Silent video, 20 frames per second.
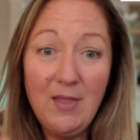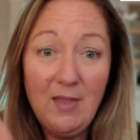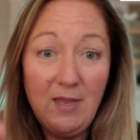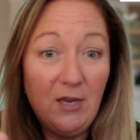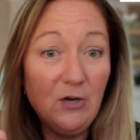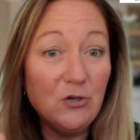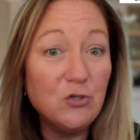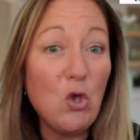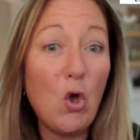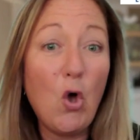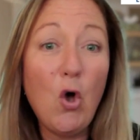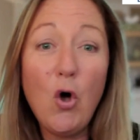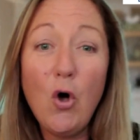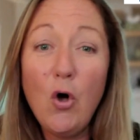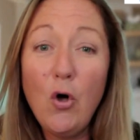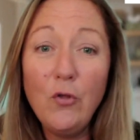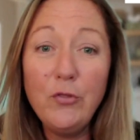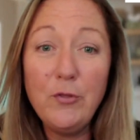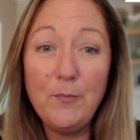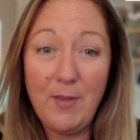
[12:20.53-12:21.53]
Here's
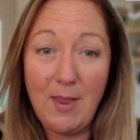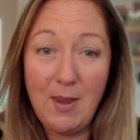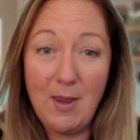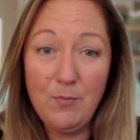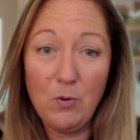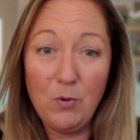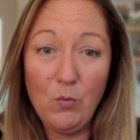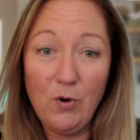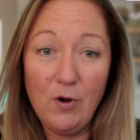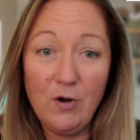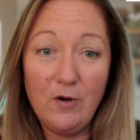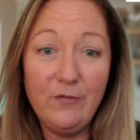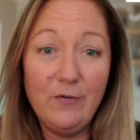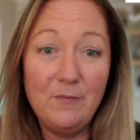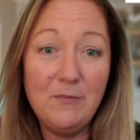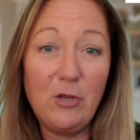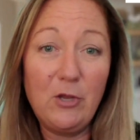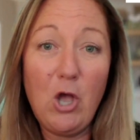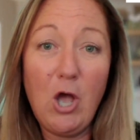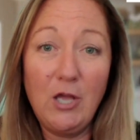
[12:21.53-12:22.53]
all the paperwork
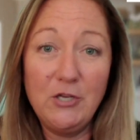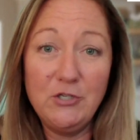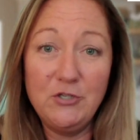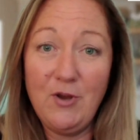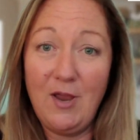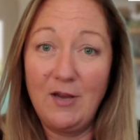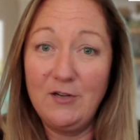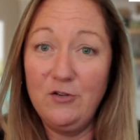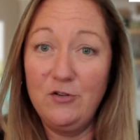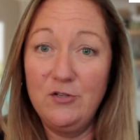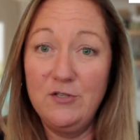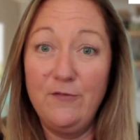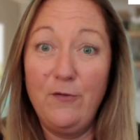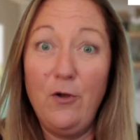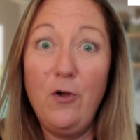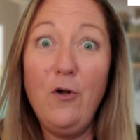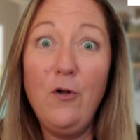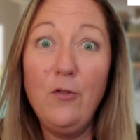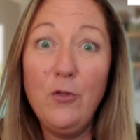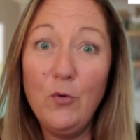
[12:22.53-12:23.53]
from the contractors of
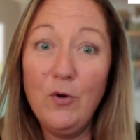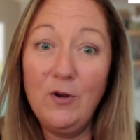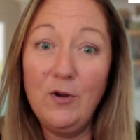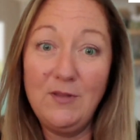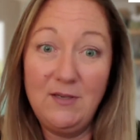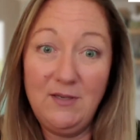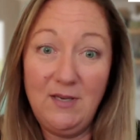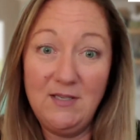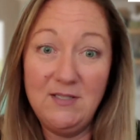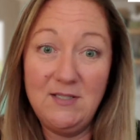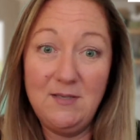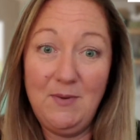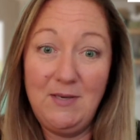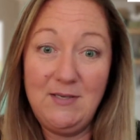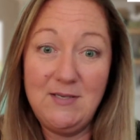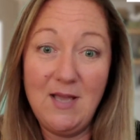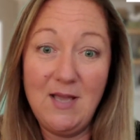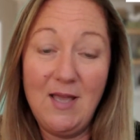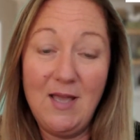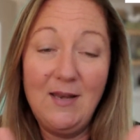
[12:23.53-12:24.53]
all the work that needs to be
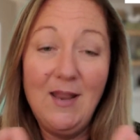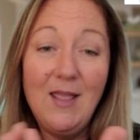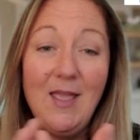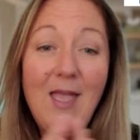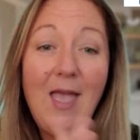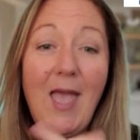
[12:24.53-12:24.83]
done.